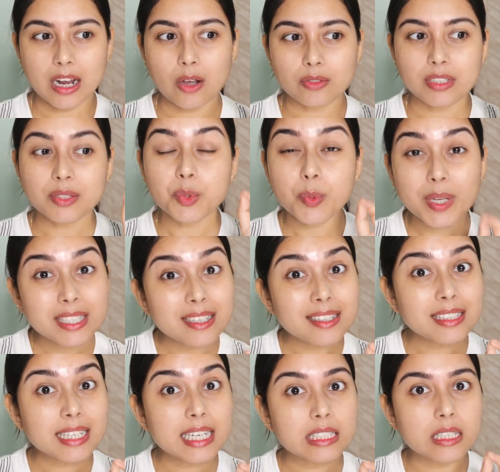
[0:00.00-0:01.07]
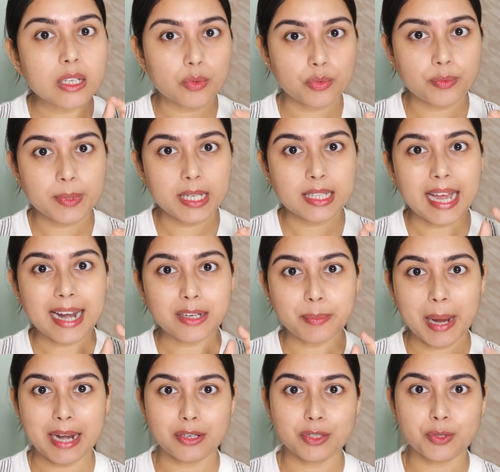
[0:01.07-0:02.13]
Now, the result it gives me, that
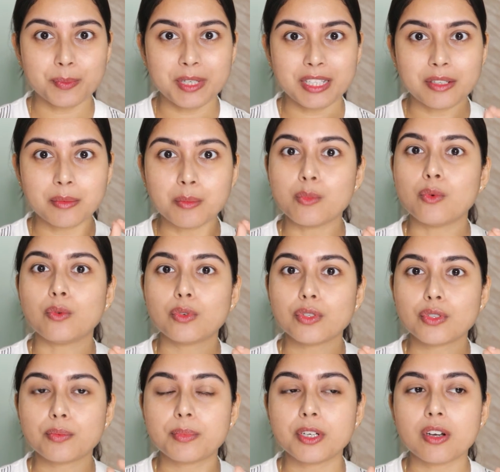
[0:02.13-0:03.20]
matters me the most,